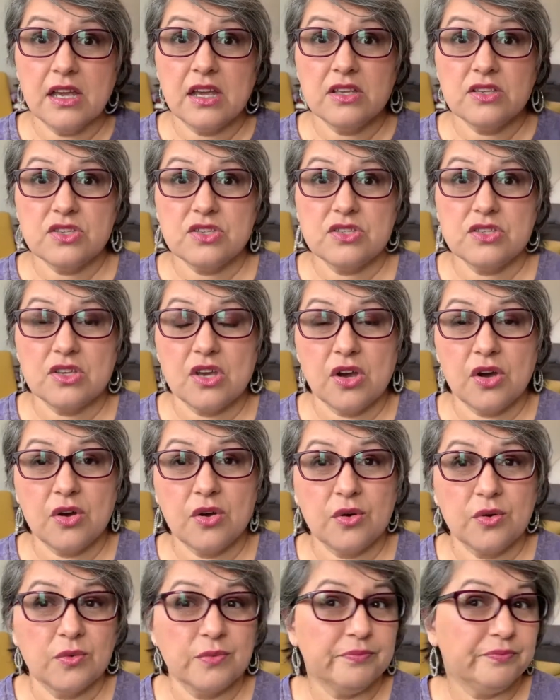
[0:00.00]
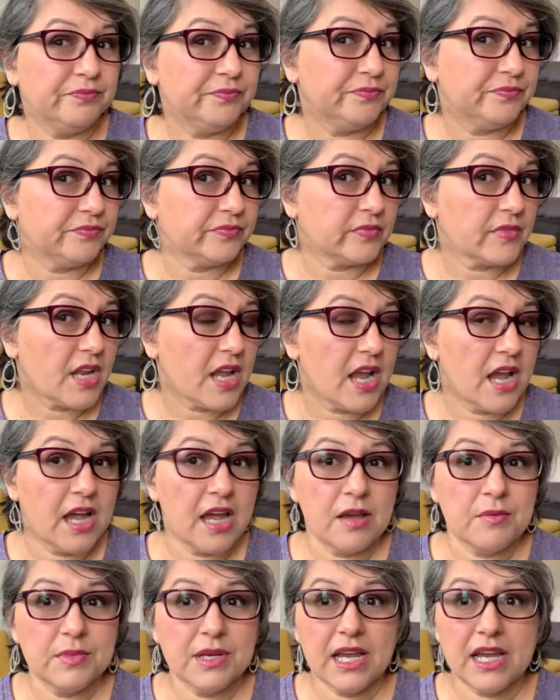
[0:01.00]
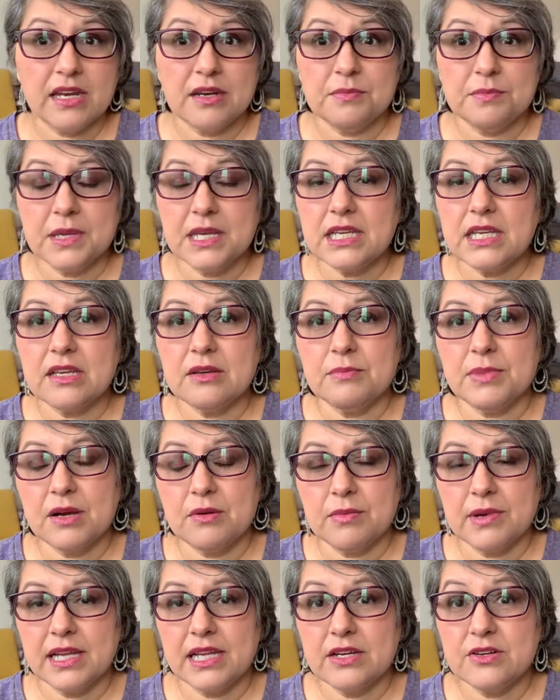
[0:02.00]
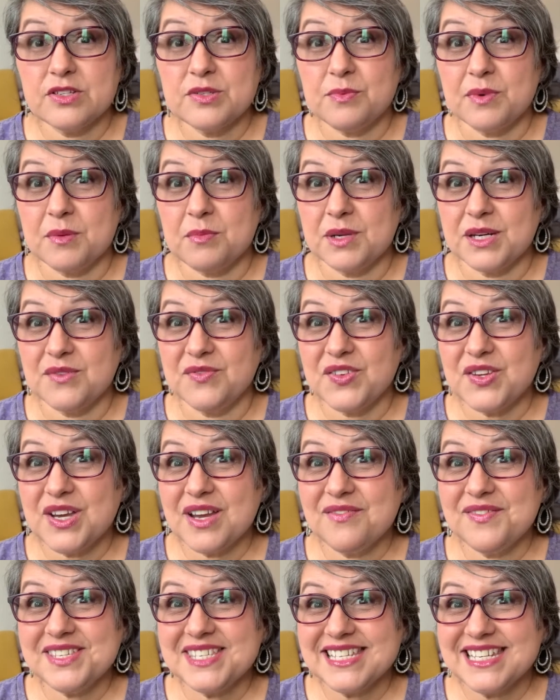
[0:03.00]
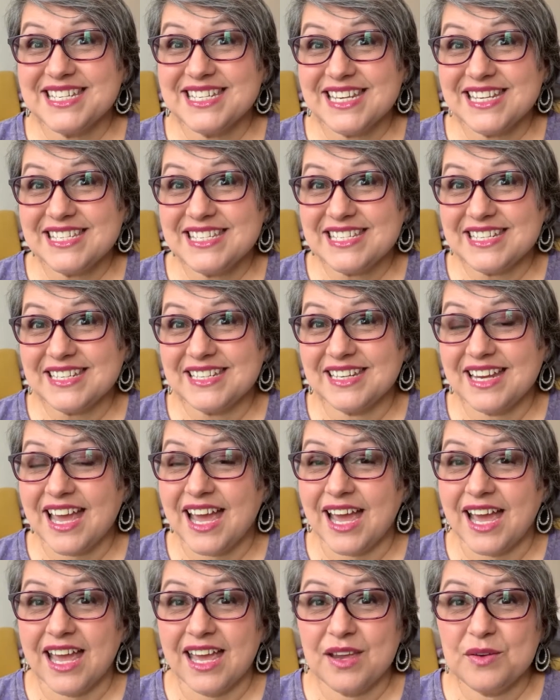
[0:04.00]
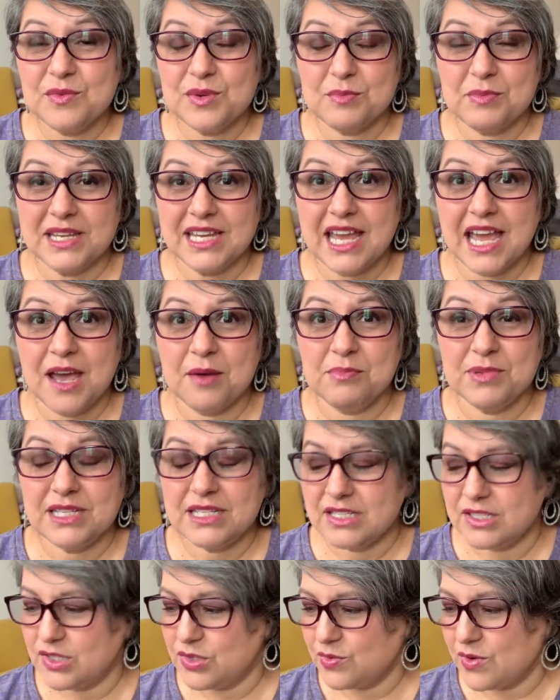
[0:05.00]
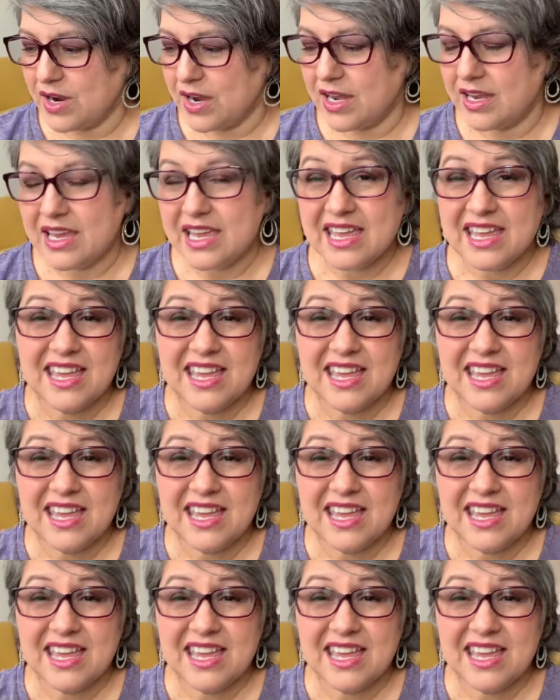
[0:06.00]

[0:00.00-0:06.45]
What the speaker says: So I'm kind of picky about my hairspray, but if you have a suggestion, I would be happy to try.